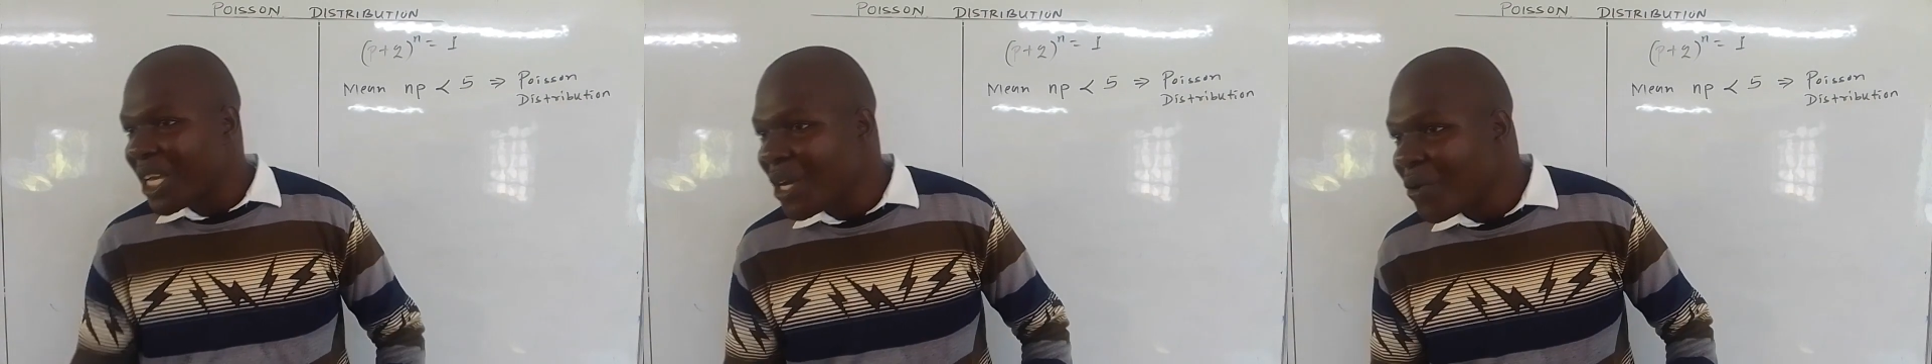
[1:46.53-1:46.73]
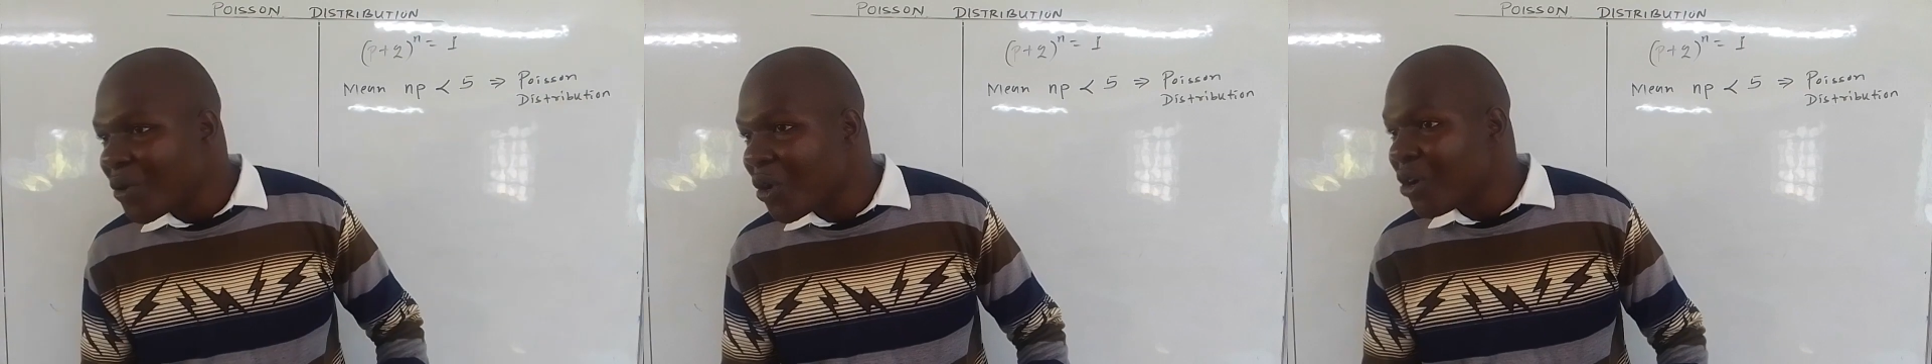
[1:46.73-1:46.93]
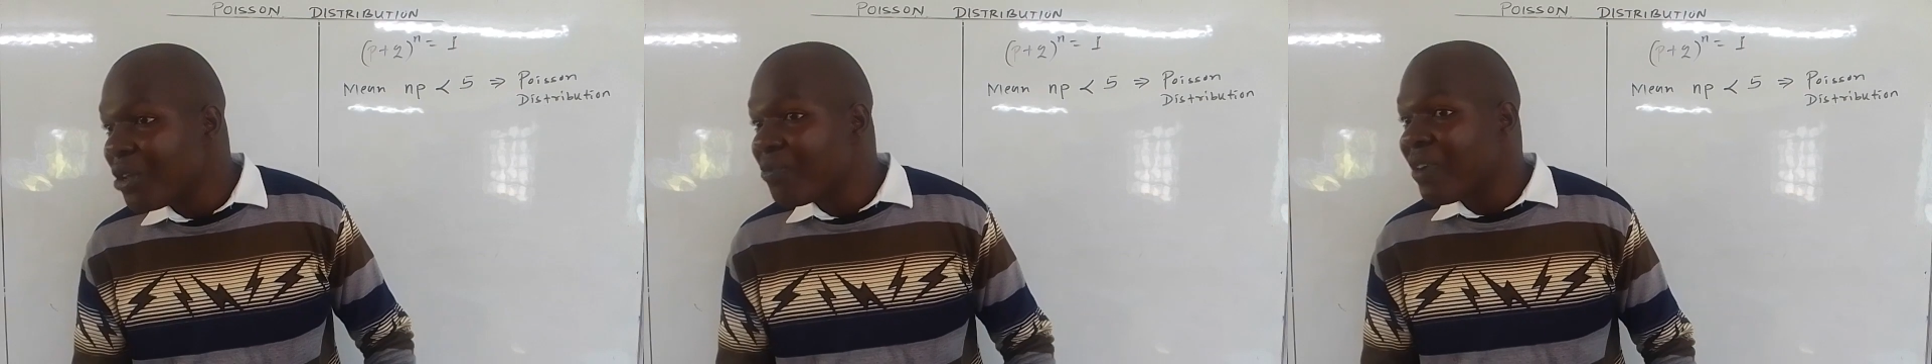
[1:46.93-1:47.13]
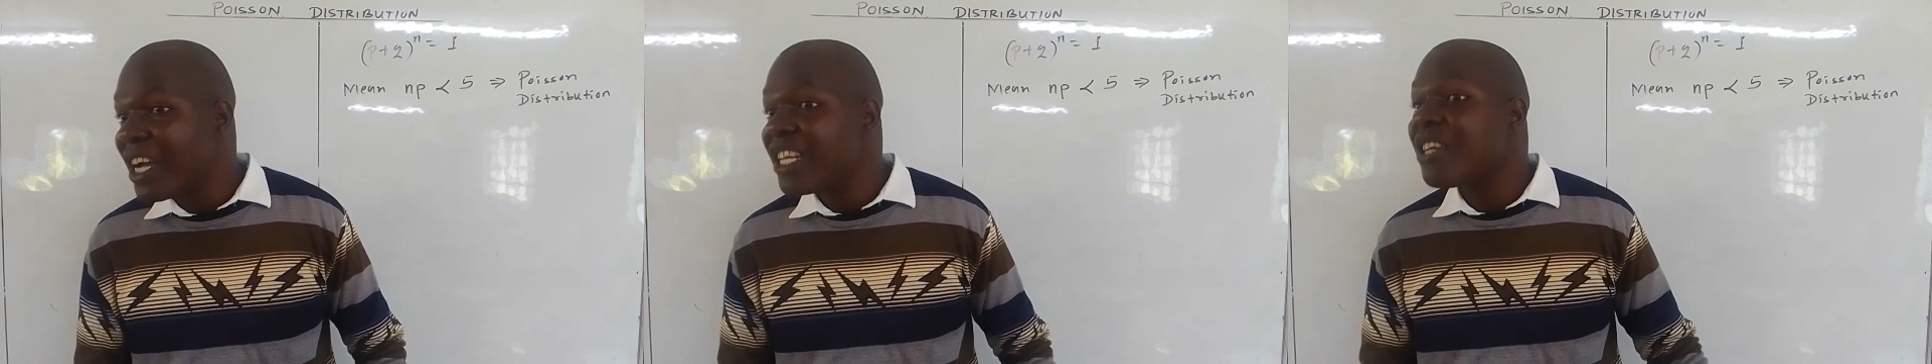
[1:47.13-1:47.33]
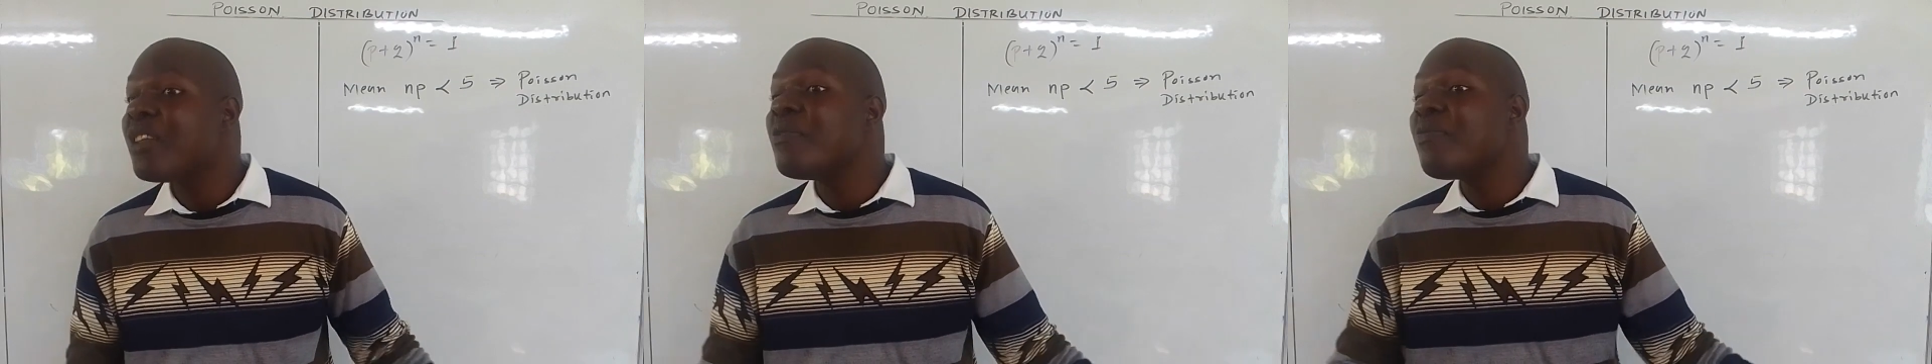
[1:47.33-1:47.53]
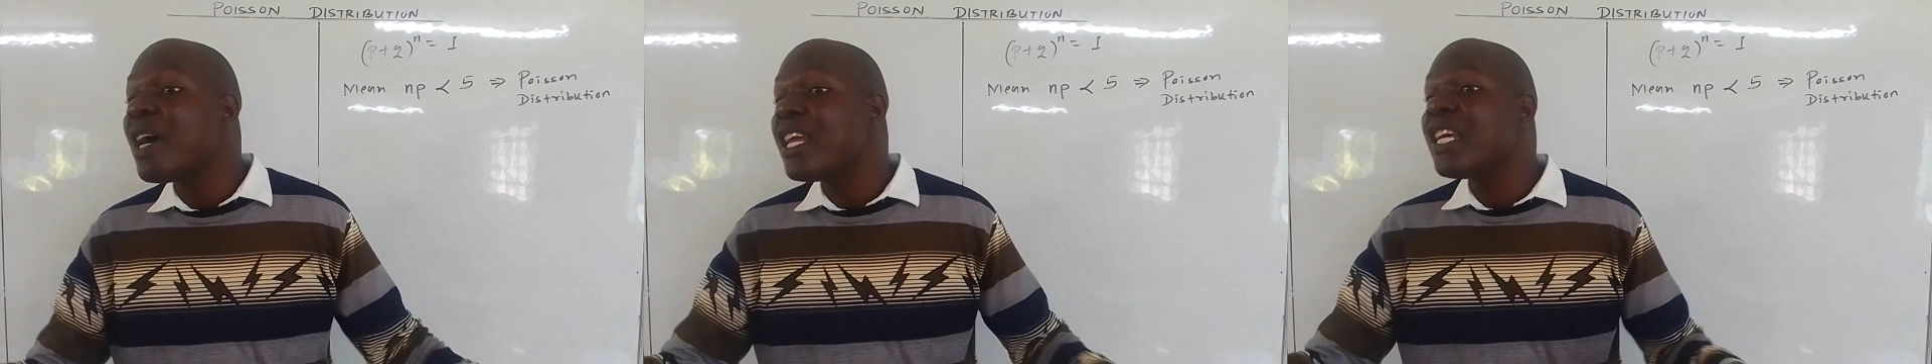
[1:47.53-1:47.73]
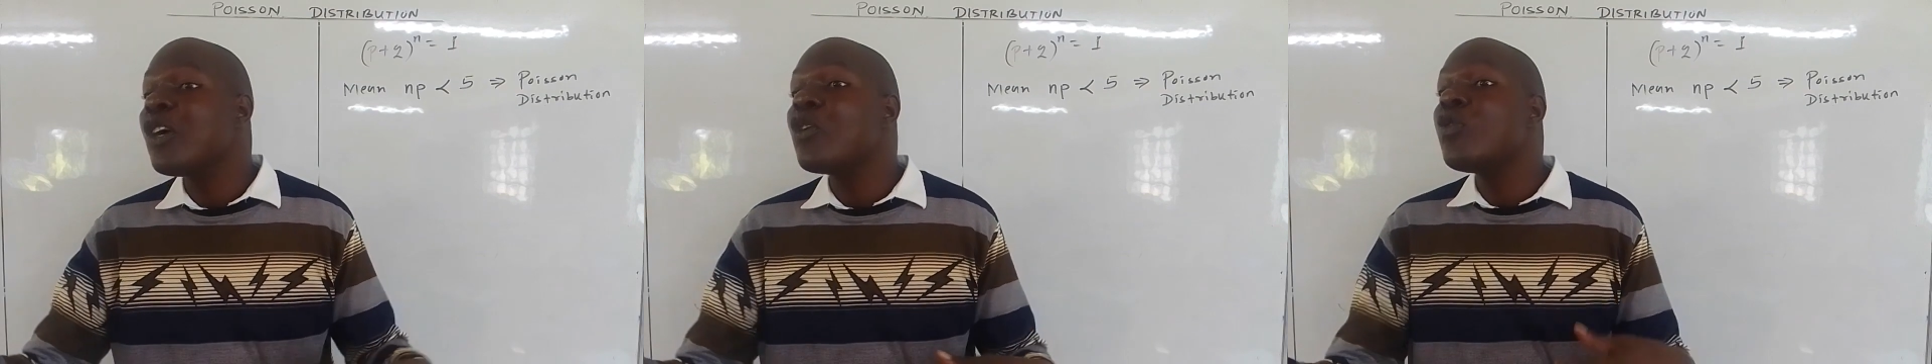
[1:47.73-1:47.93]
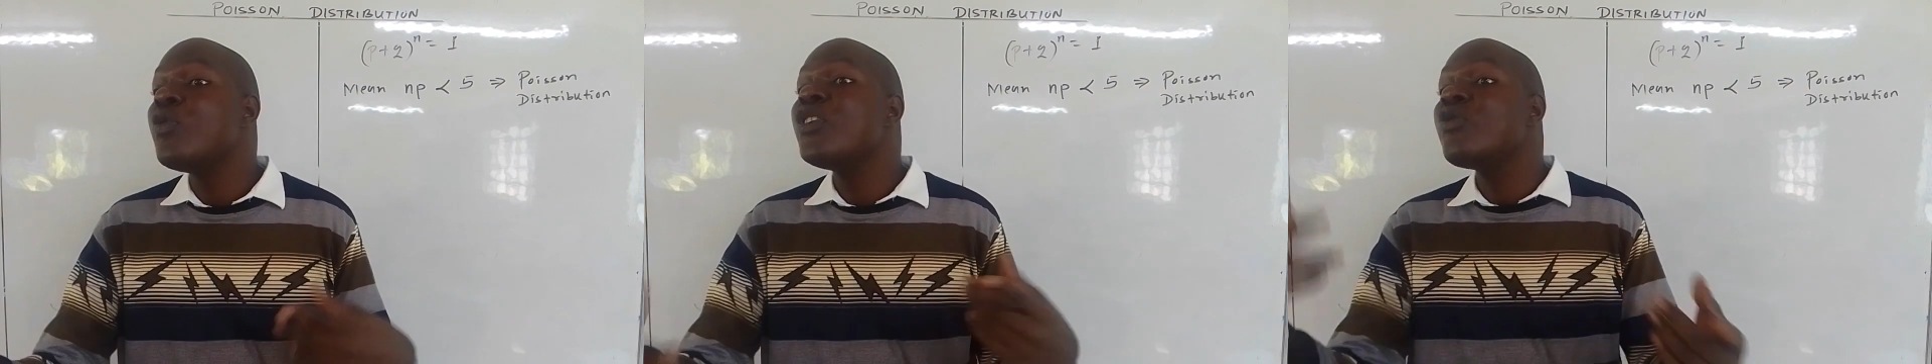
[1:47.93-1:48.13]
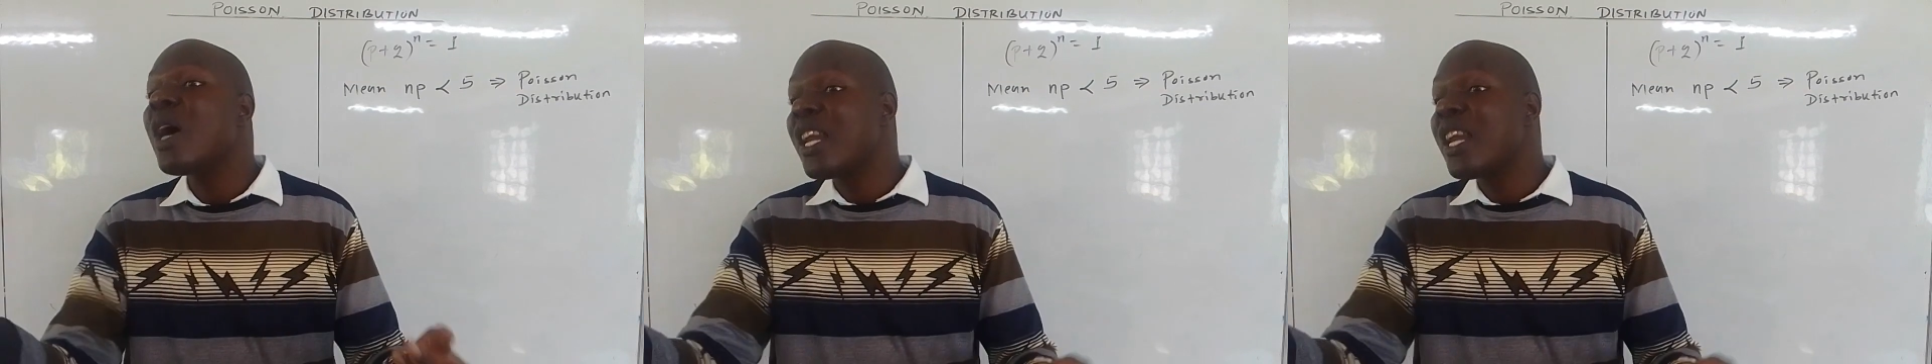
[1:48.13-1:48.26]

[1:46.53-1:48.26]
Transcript: Q not defective, depending on which